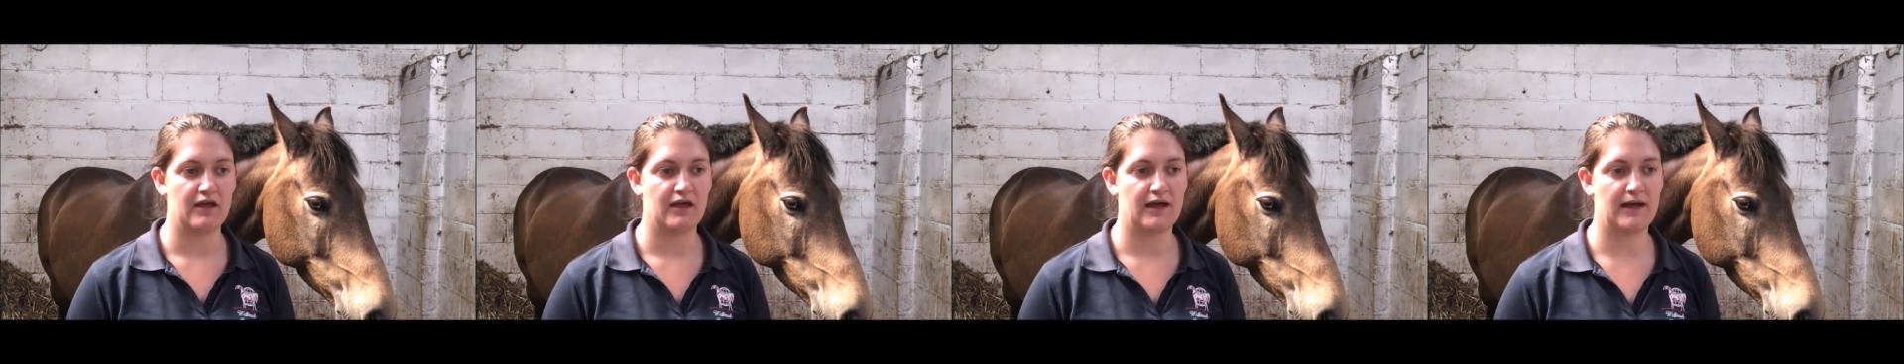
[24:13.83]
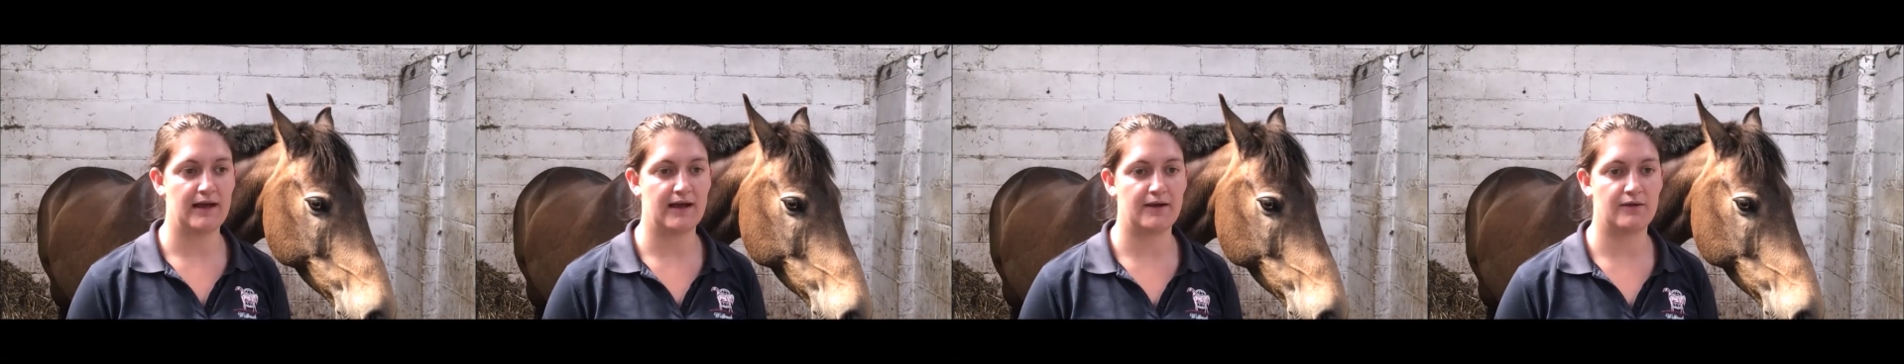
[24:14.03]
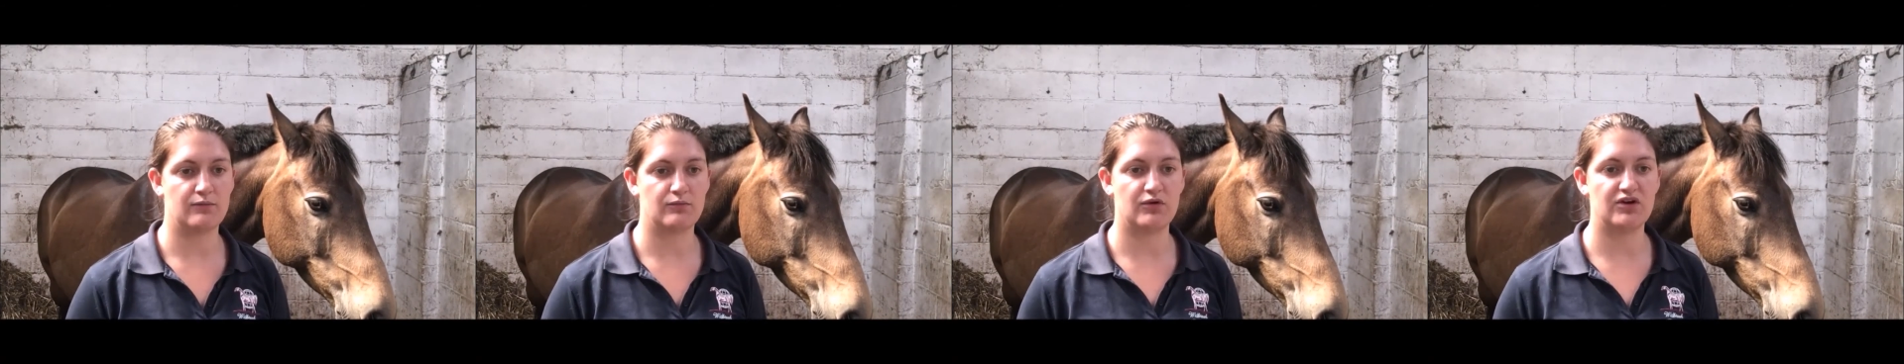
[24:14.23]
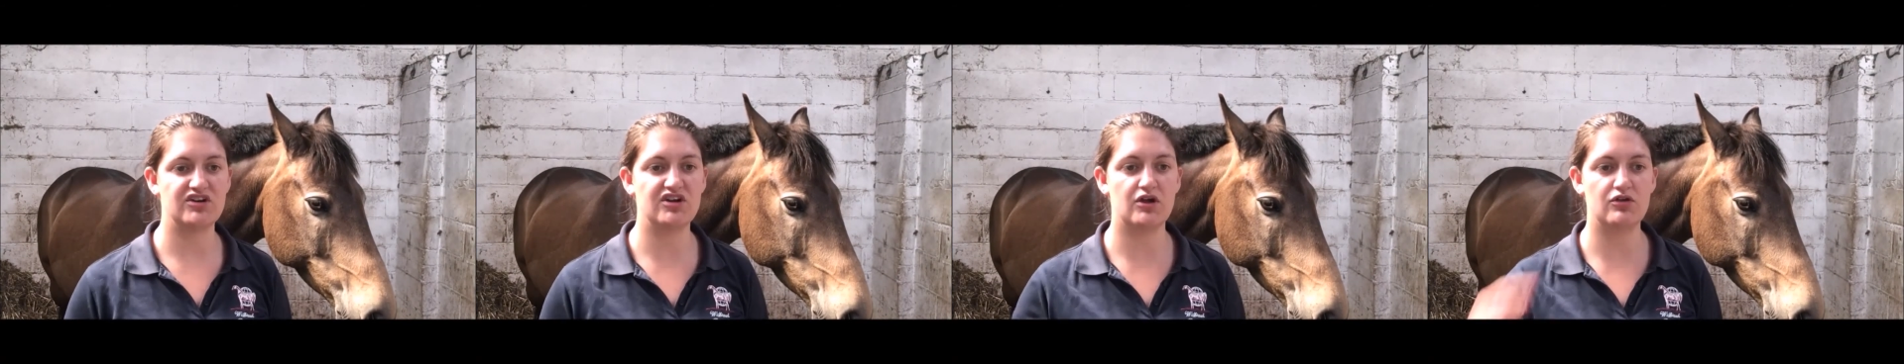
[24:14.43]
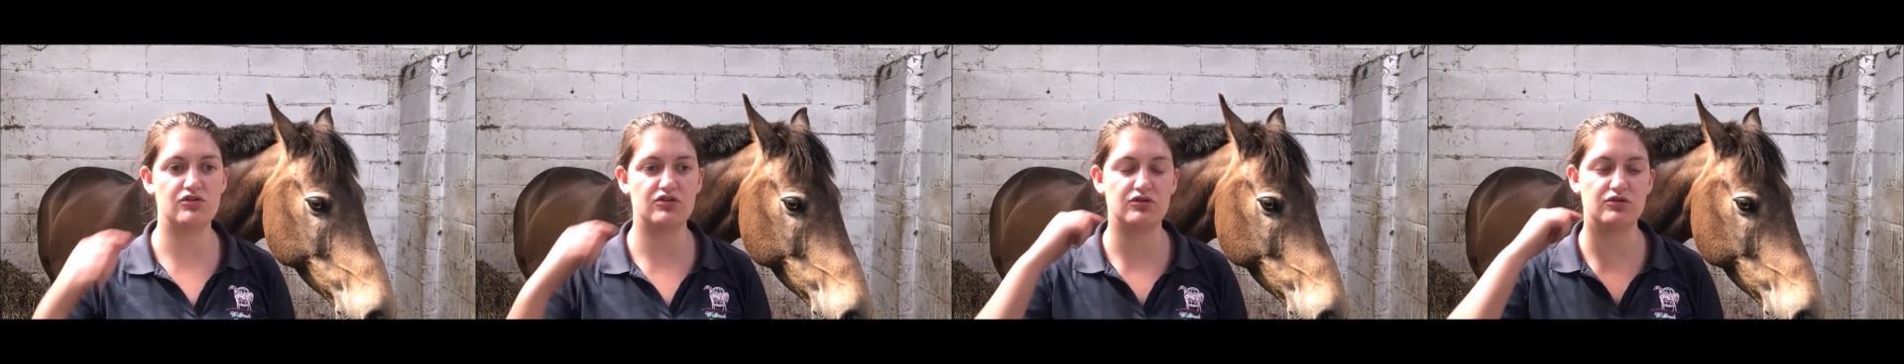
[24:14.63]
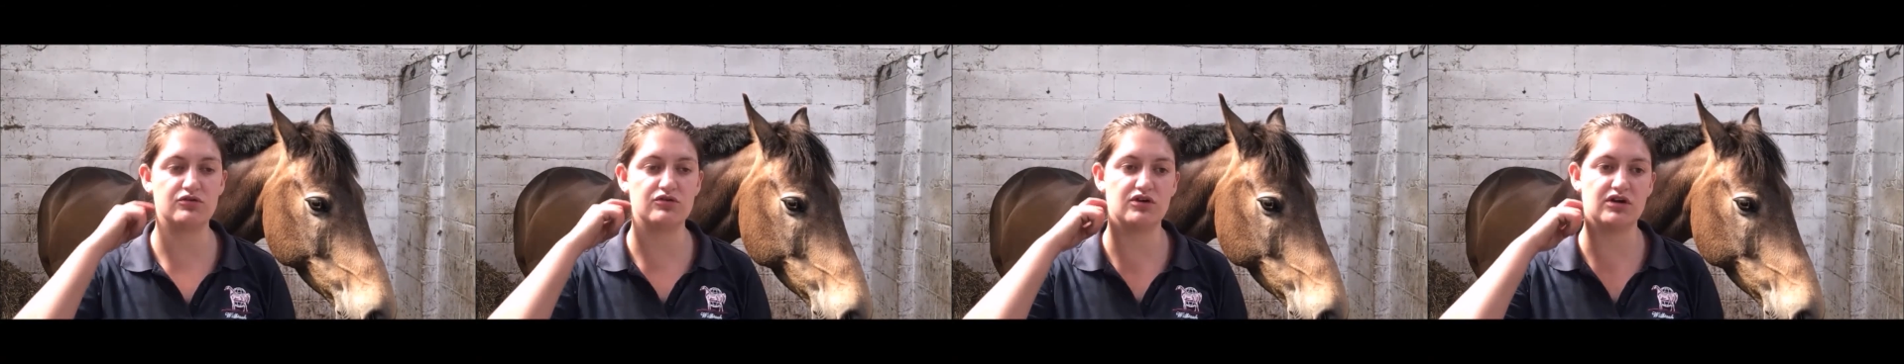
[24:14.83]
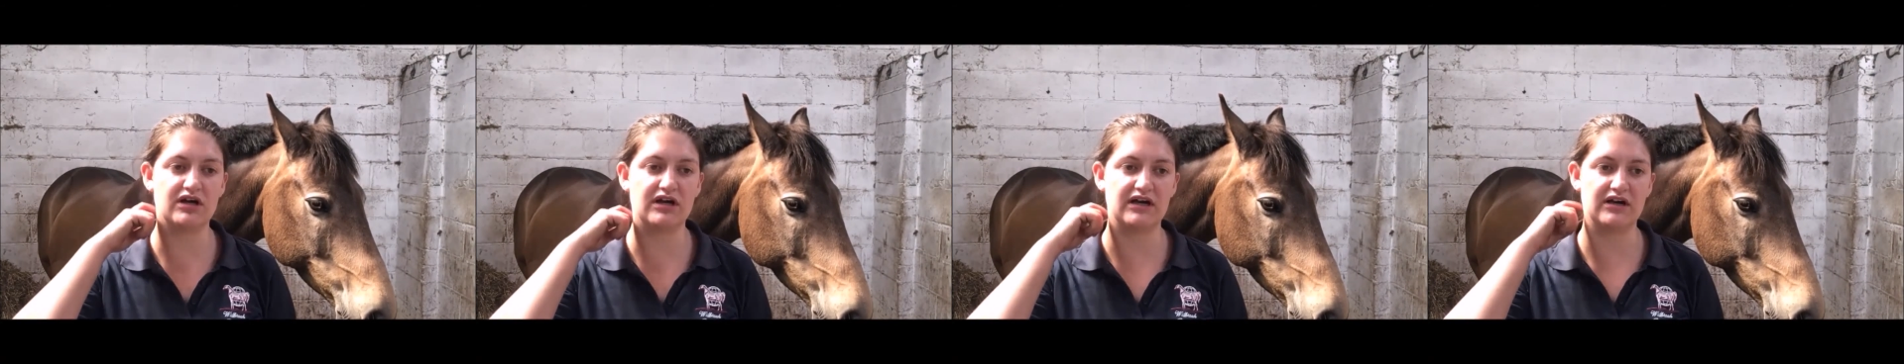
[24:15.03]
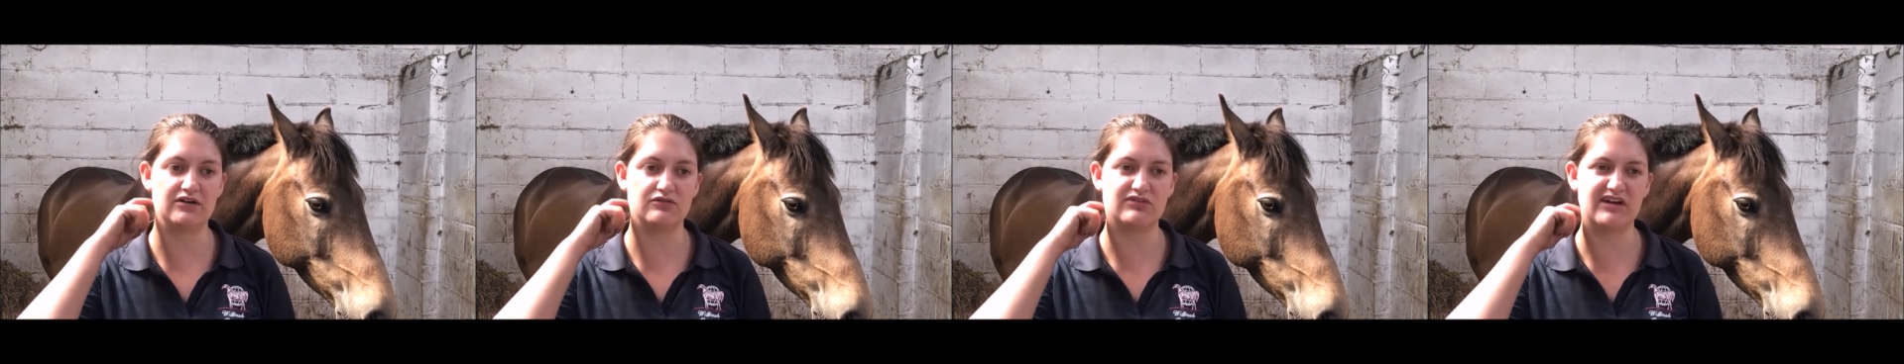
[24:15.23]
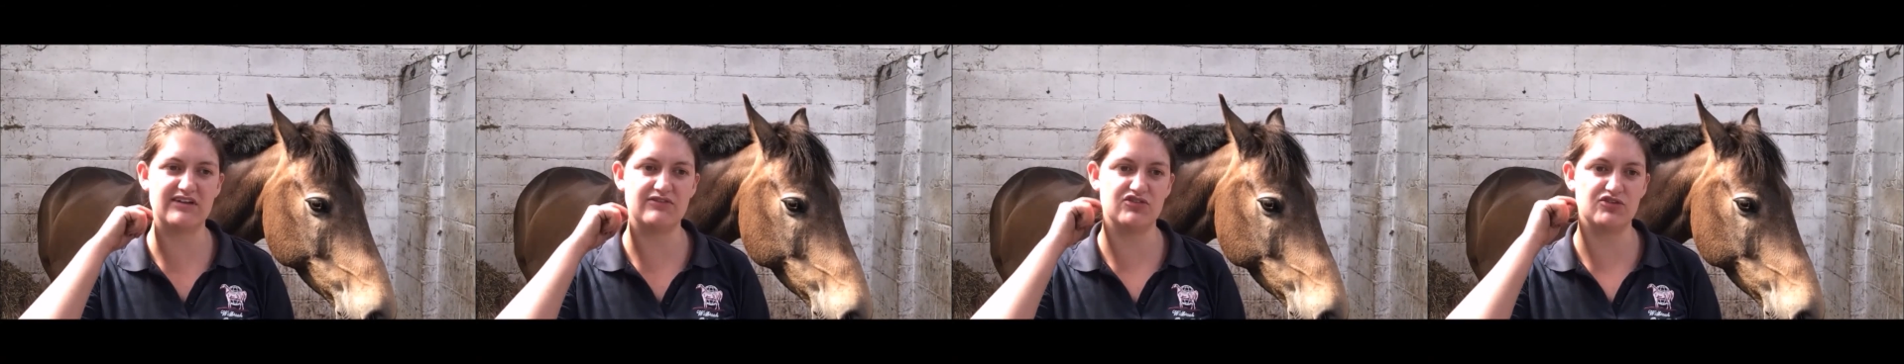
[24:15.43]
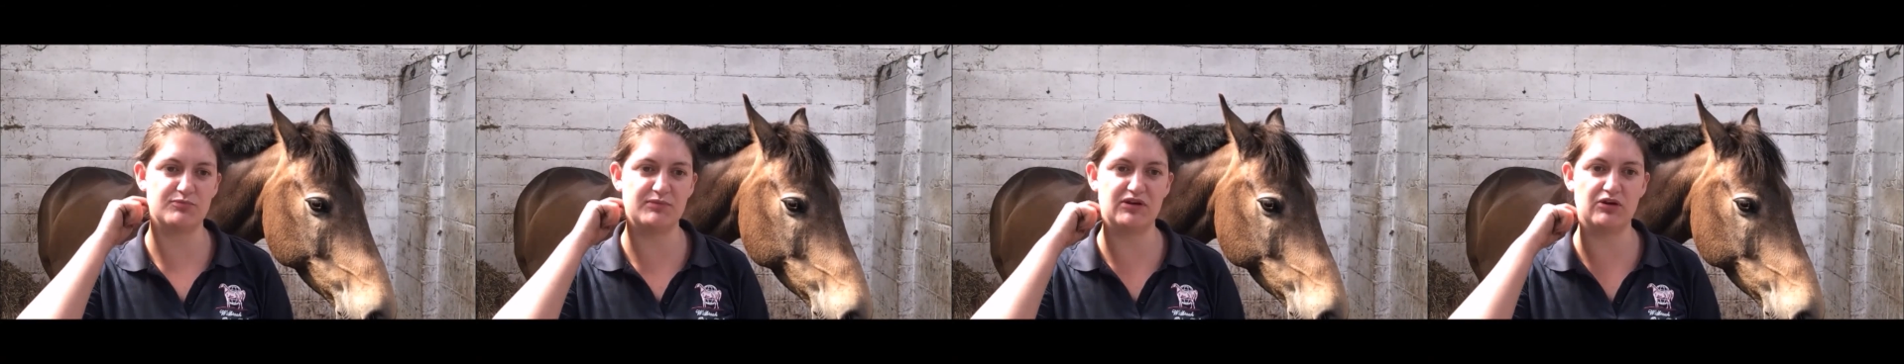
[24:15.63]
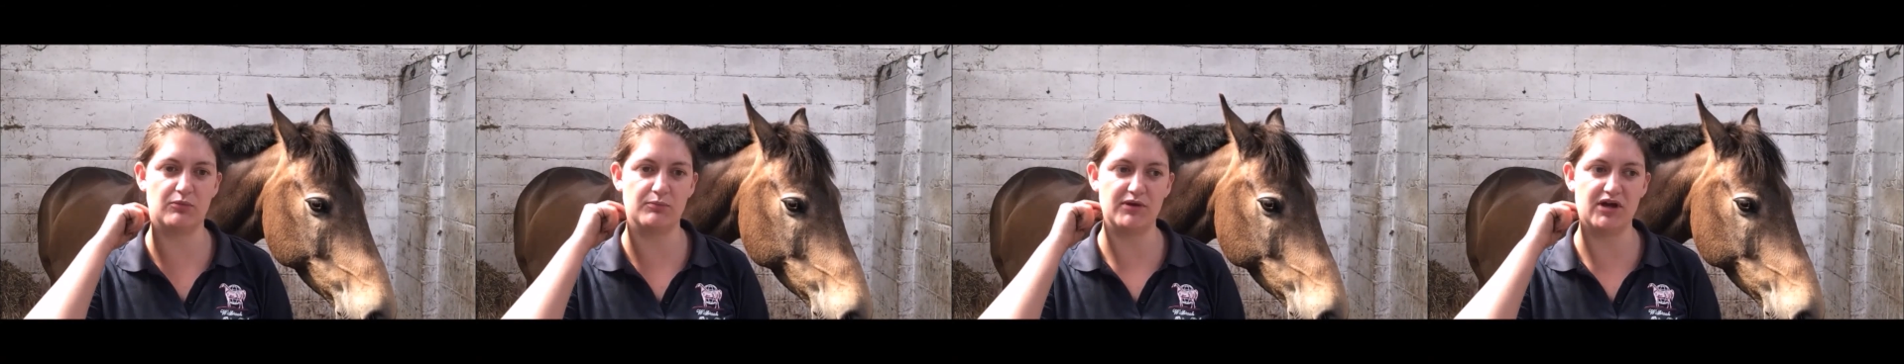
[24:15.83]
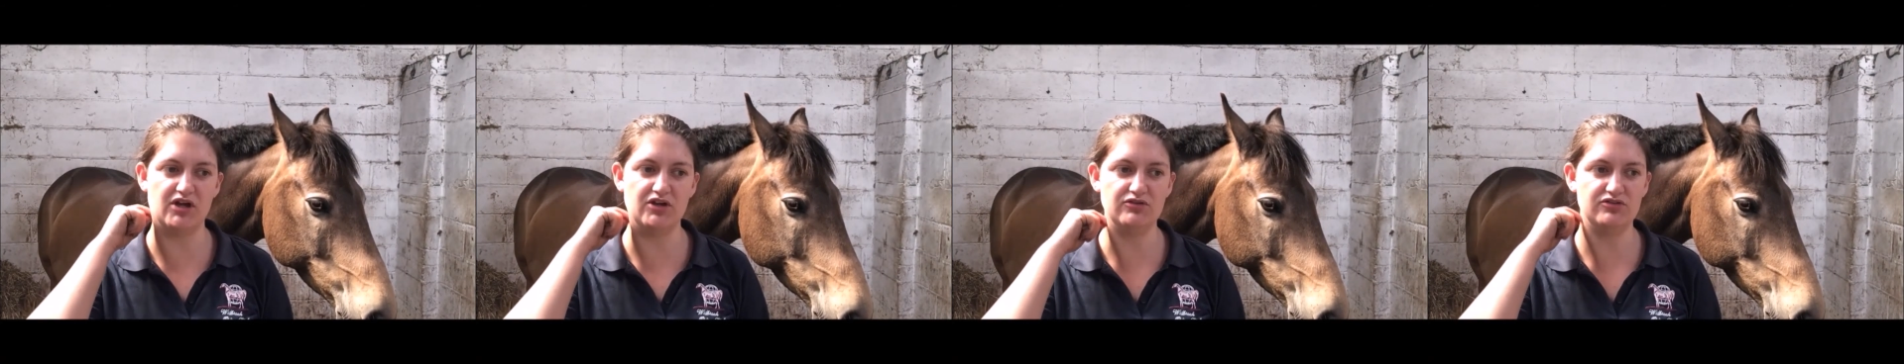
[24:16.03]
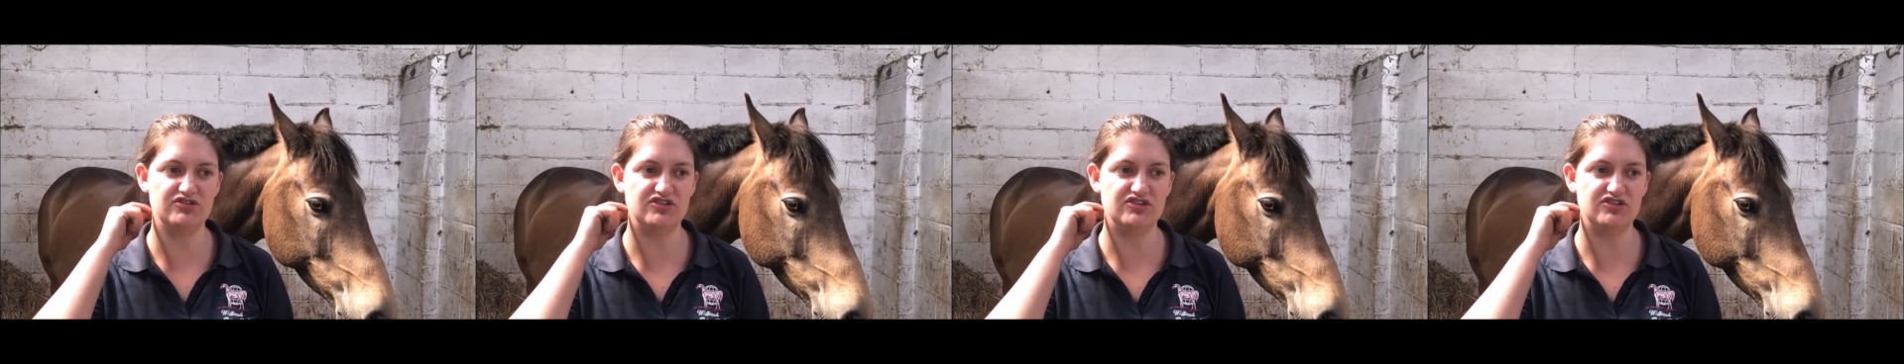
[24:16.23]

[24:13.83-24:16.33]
I know that Raven's been on both.